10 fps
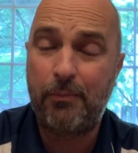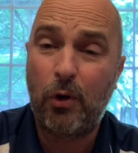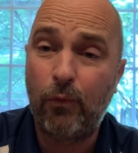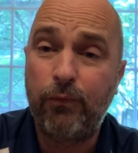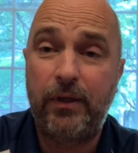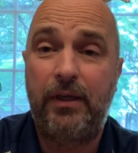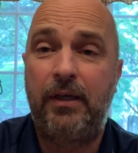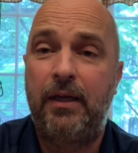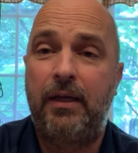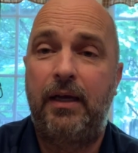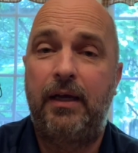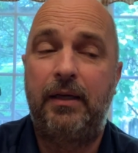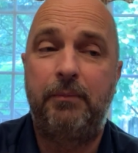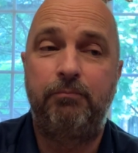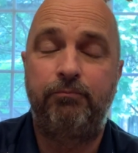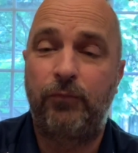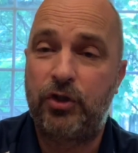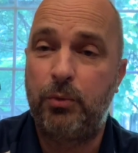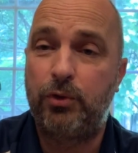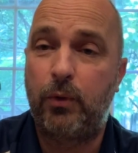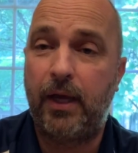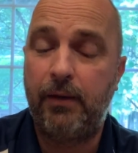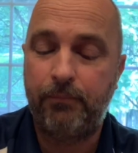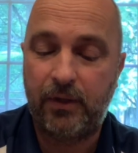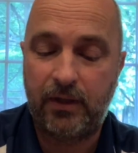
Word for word: Hopefully um, she was okay.